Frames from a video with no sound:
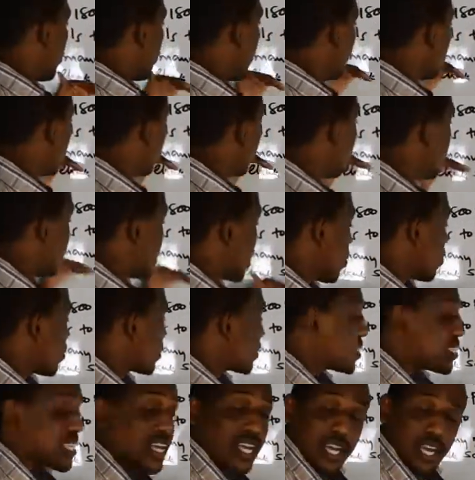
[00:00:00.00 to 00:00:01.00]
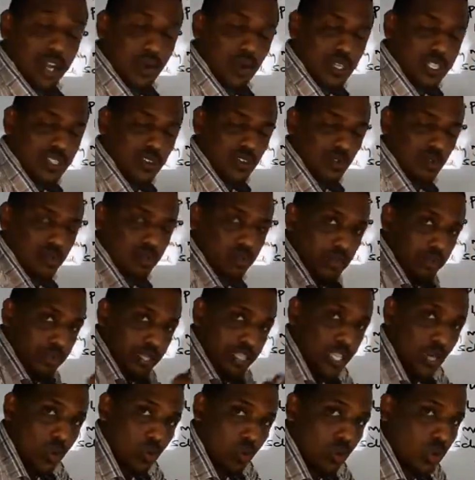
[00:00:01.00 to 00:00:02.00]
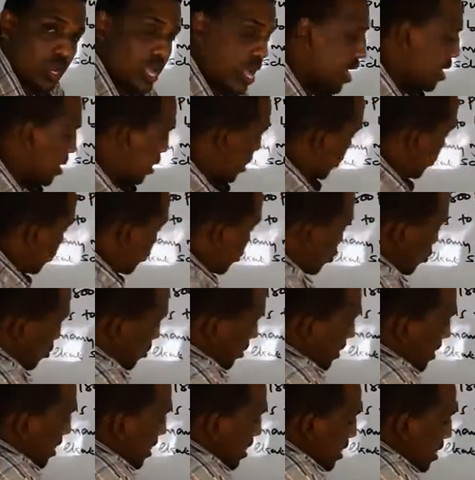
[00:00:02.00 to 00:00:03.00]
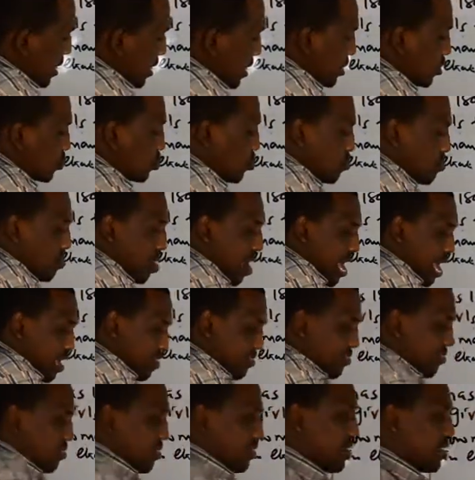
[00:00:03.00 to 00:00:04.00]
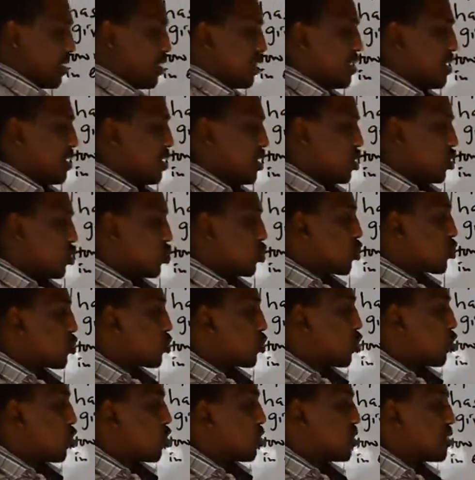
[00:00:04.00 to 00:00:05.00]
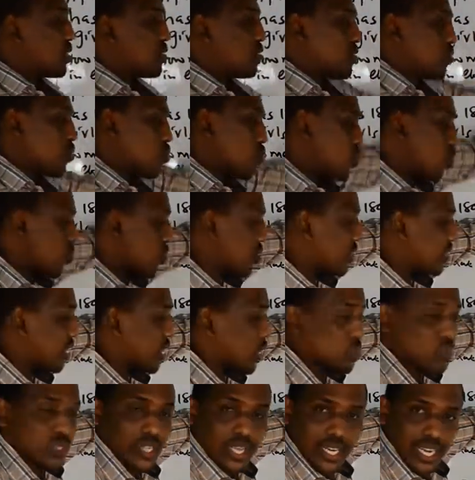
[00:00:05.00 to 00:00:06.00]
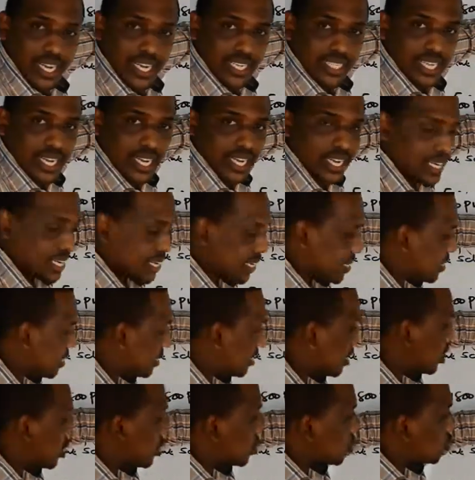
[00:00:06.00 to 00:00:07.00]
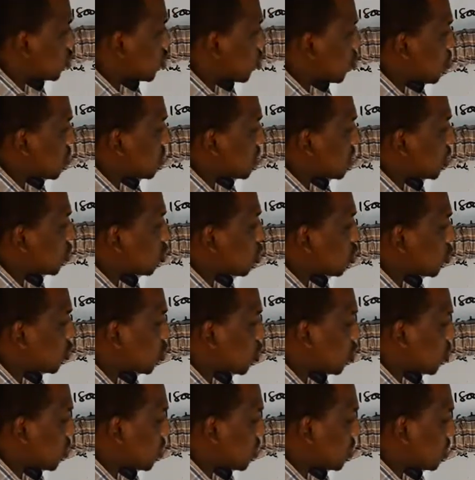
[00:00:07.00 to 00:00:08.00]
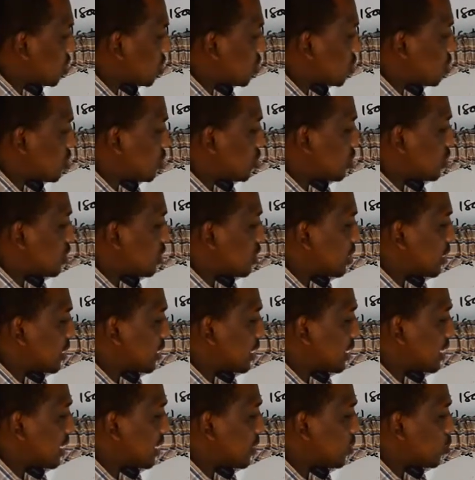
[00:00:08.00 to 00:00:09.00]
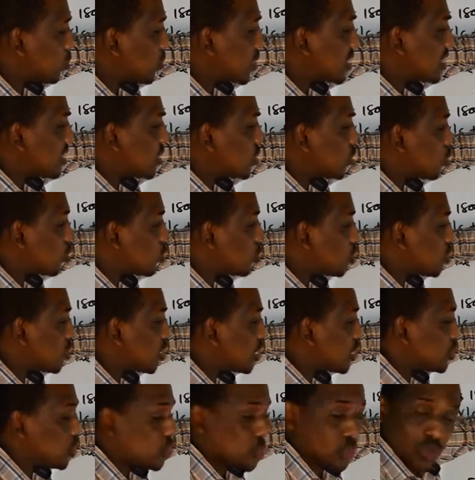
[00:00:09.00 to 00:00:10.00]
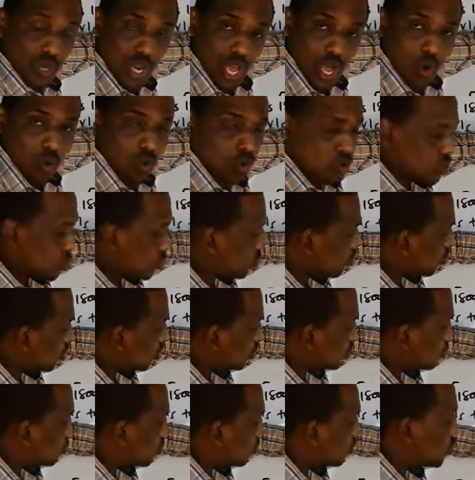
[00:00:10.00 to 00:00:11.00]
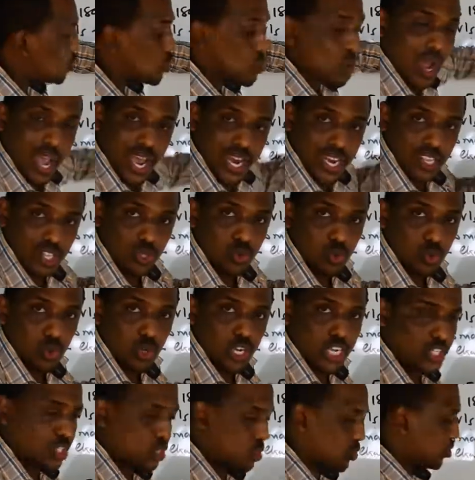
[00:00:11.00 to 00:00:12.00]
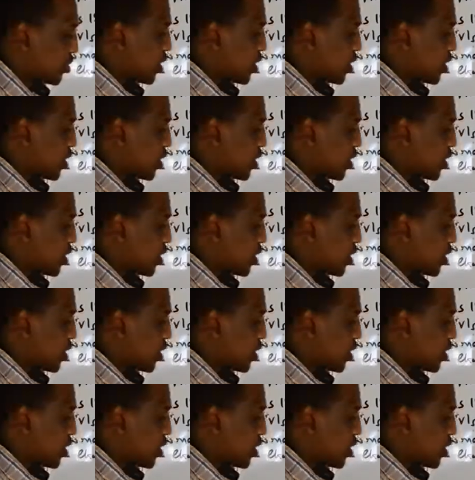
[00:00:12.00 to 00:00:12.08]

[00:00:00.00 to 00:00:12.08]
inia was jana kwa sababu imetangulia. So 3 to 5. Total 1,800. So the total, to get the total ratio now, what do? You add the 2 ratios.